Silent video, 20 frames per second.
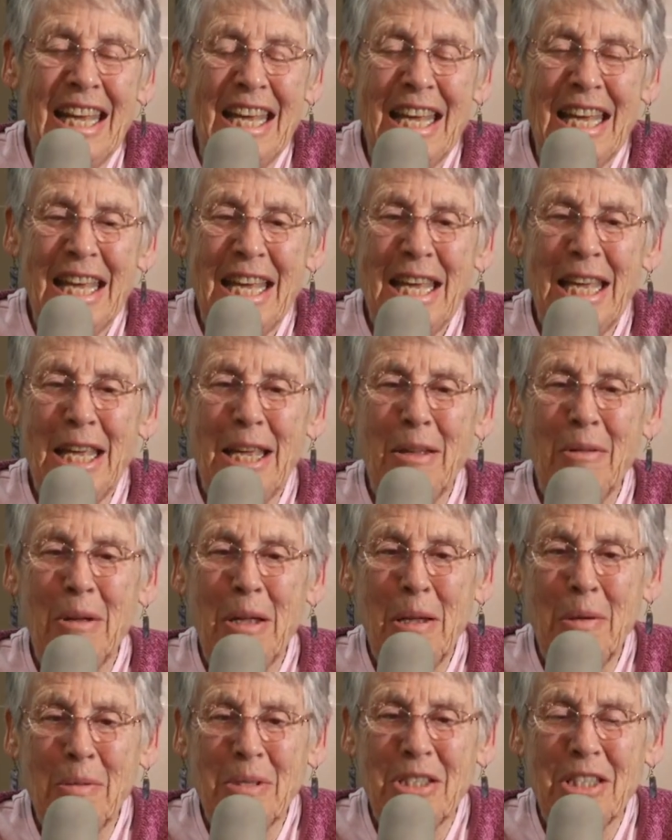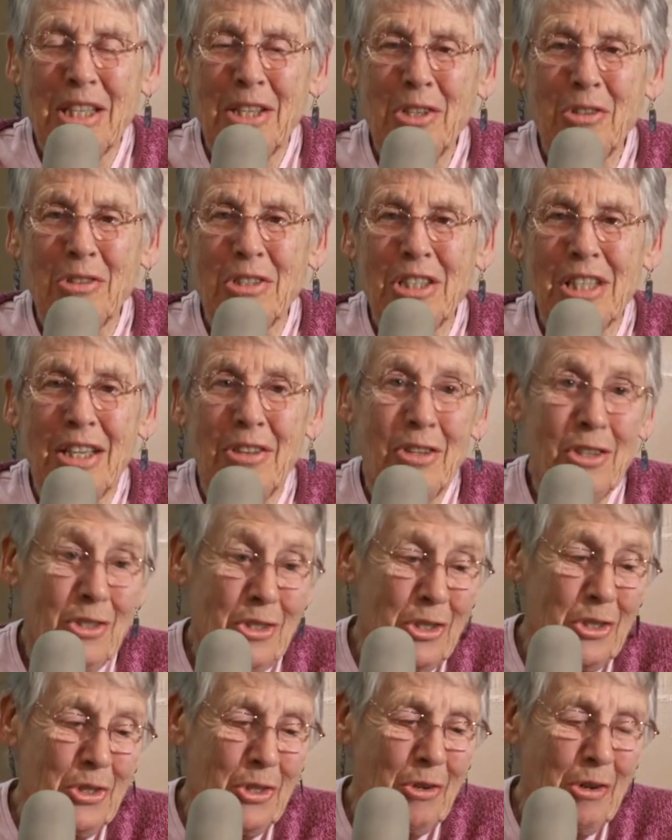he, he was interesting.
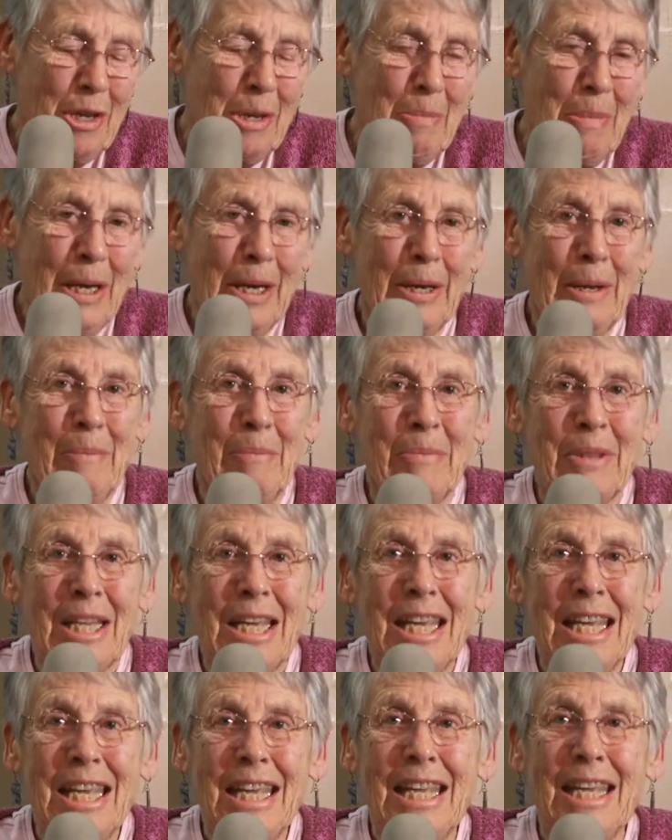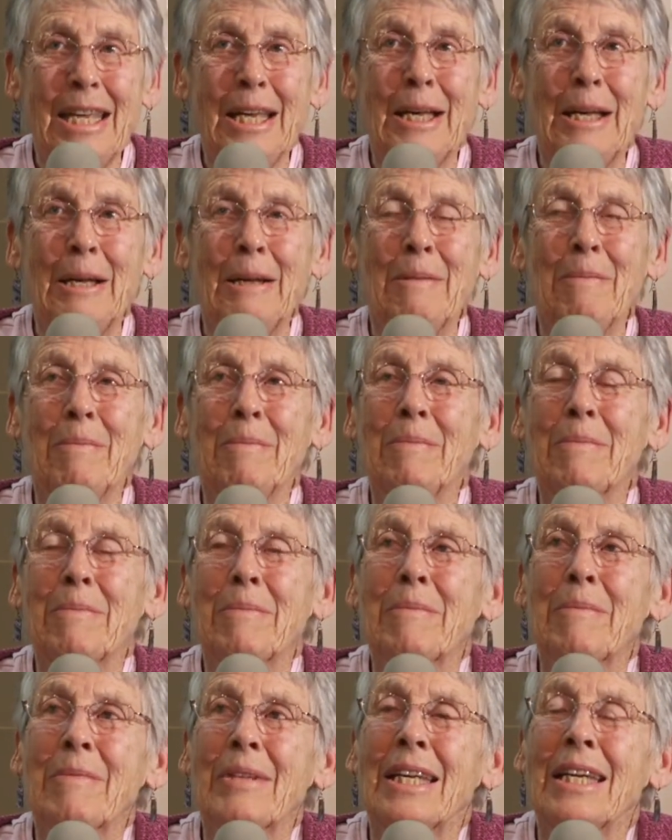There's a story about him. He, um,
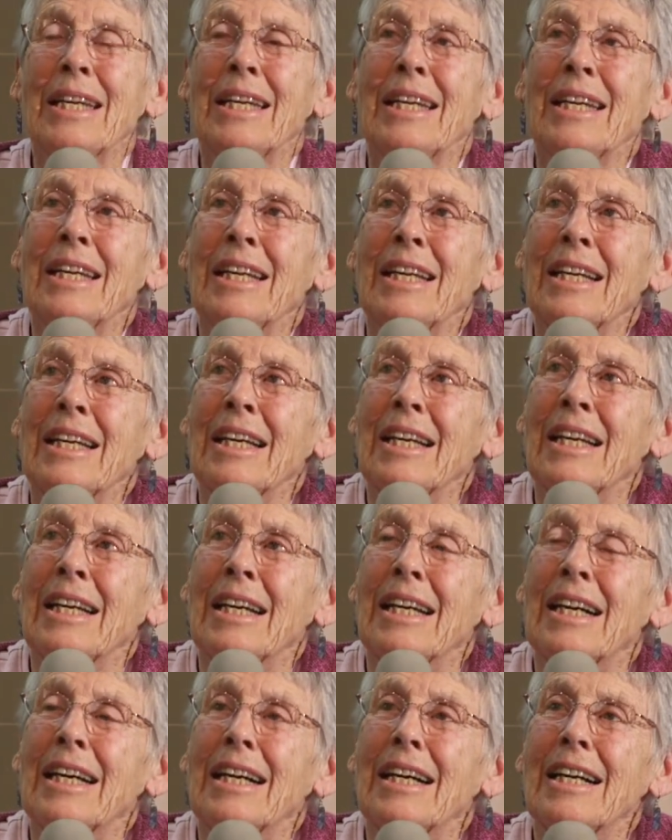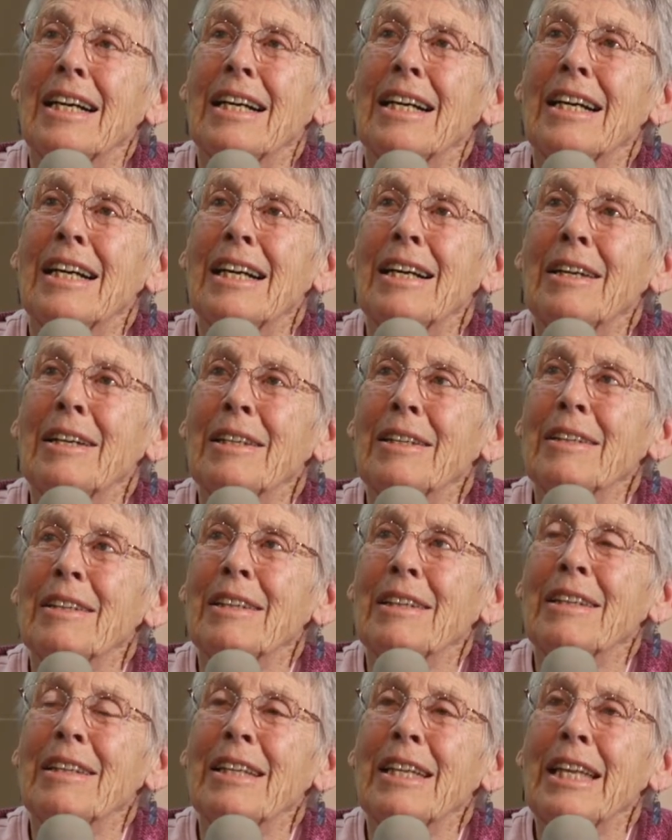uh,
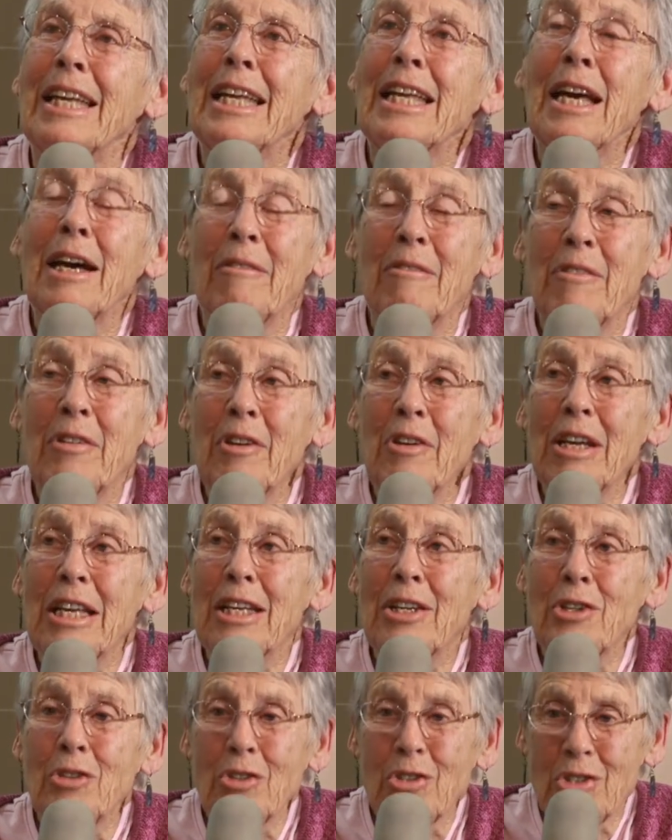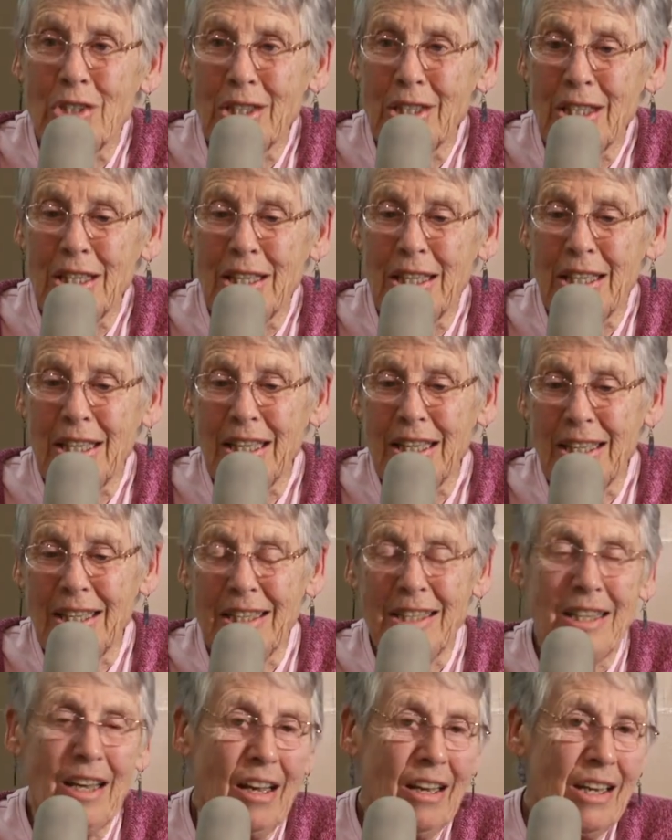he got very interested
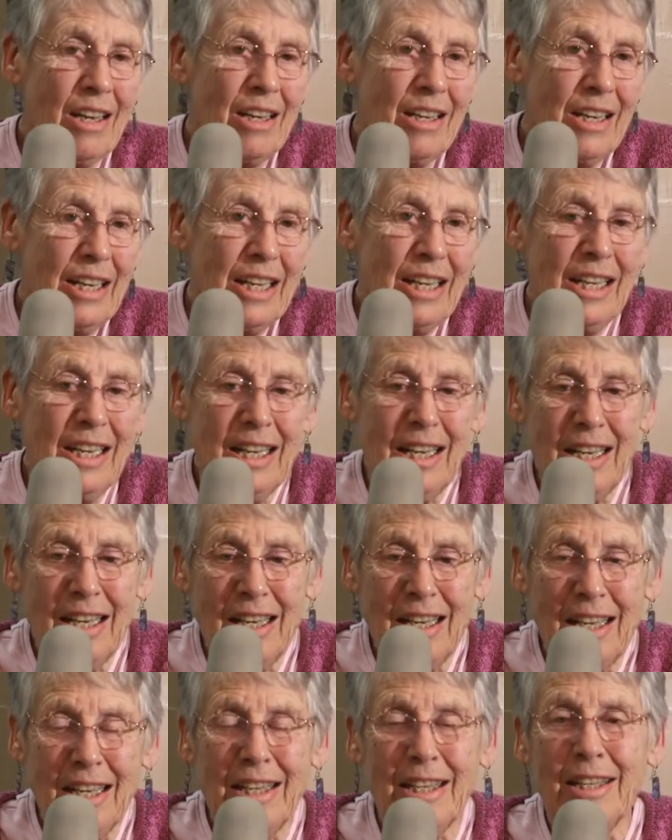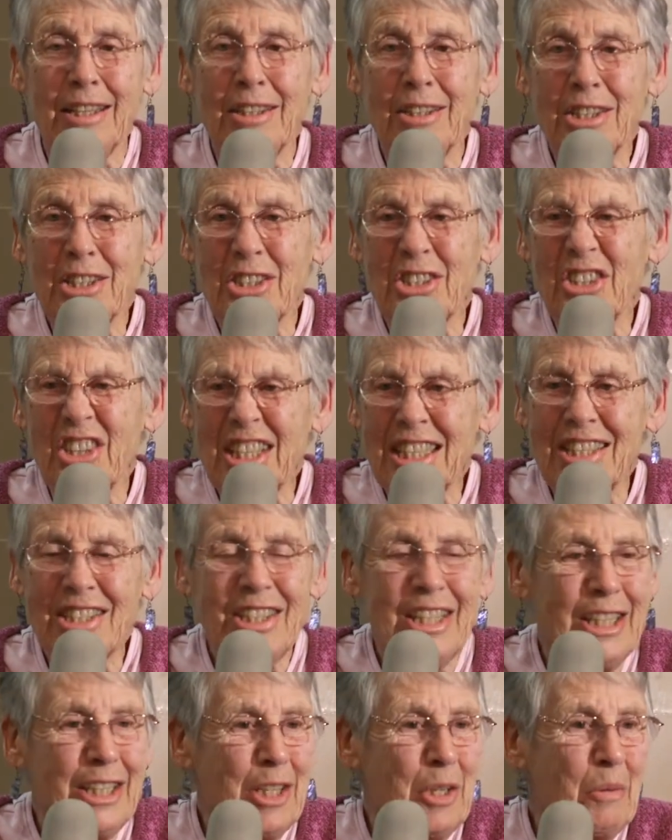in duck hunting and just things
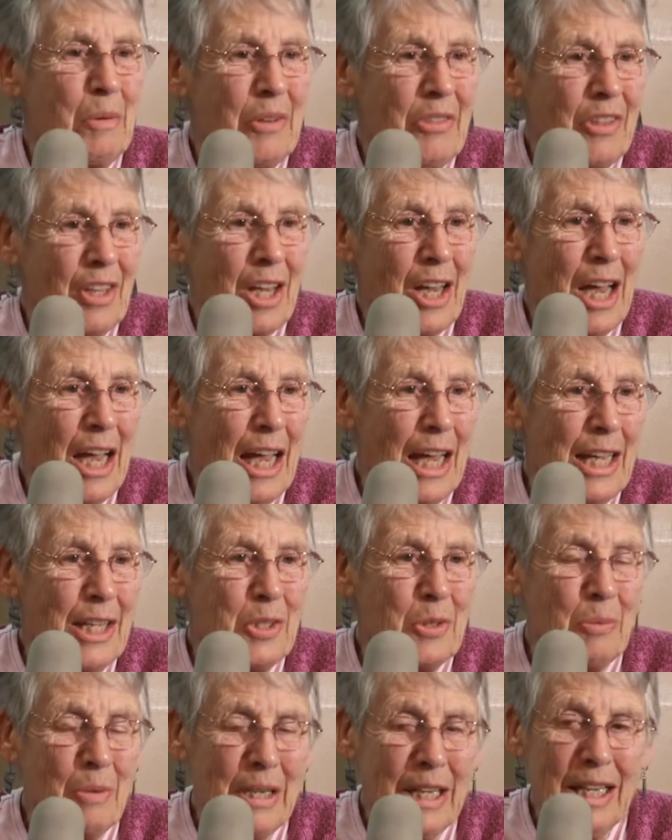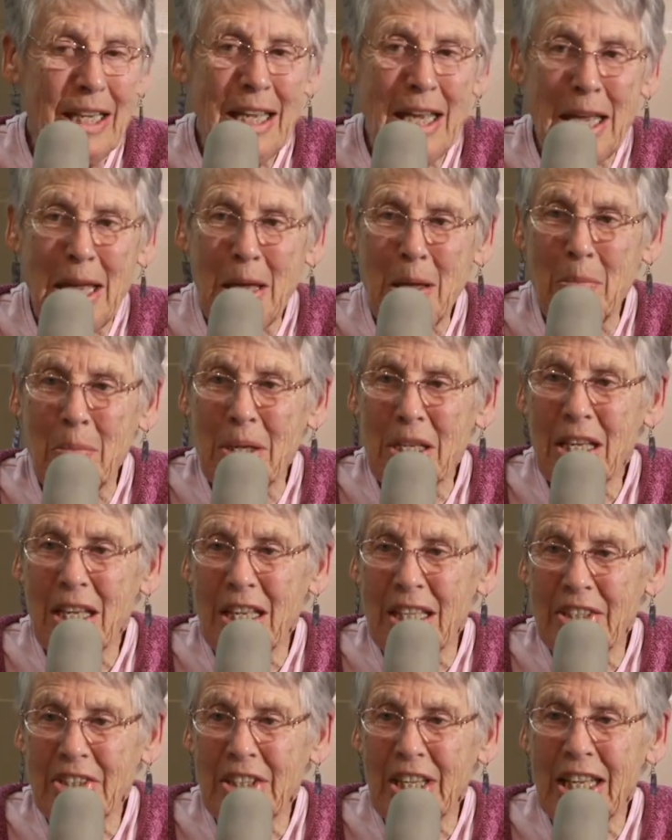he did with the guys when he came and
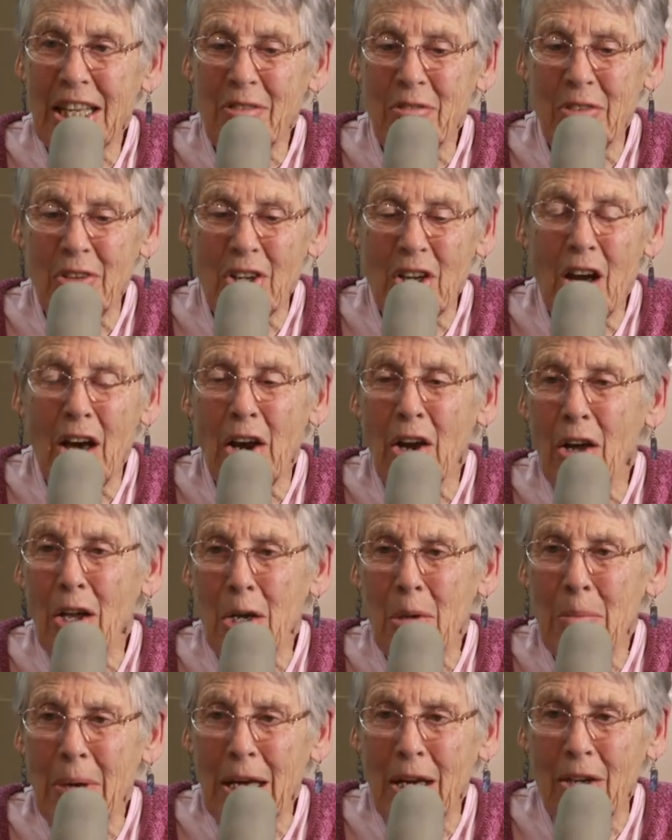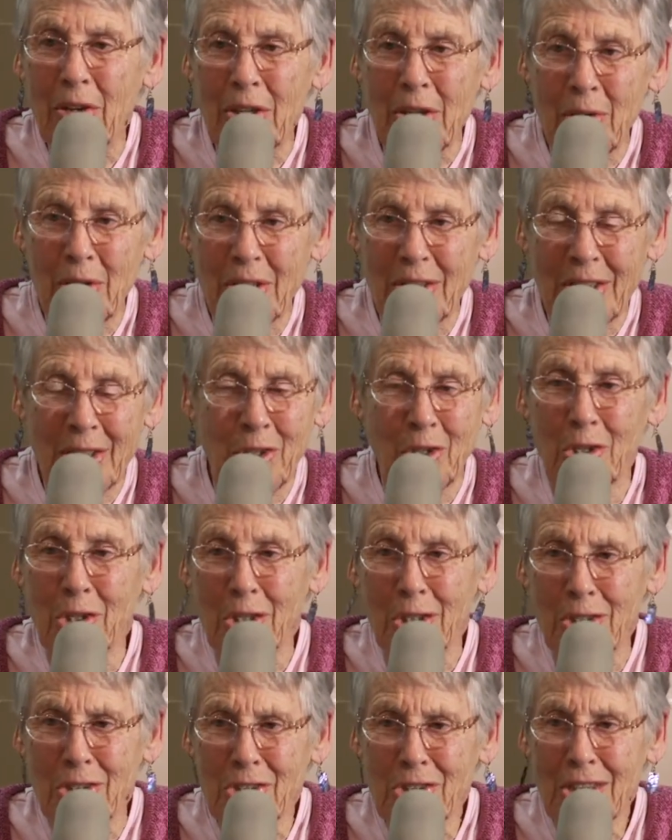he said he forgot all about
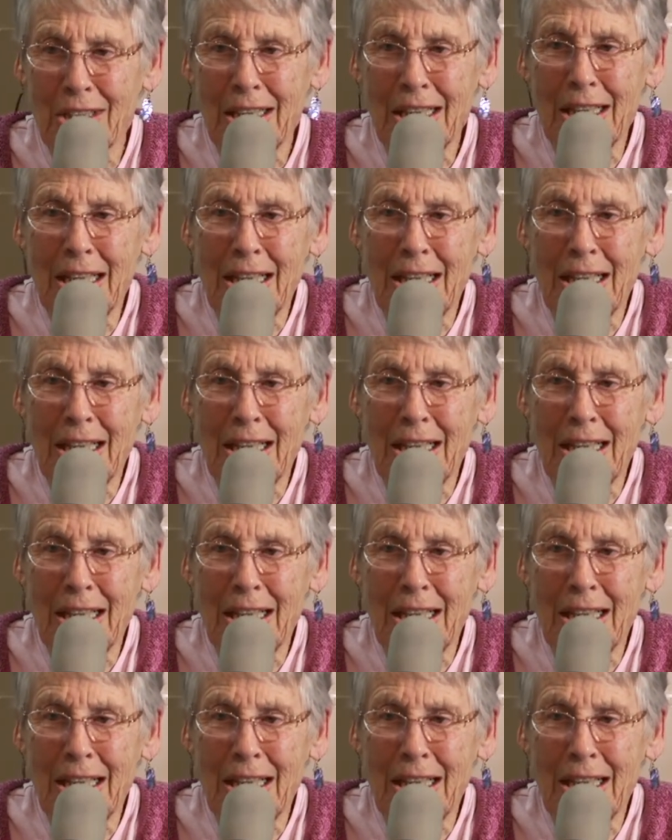girls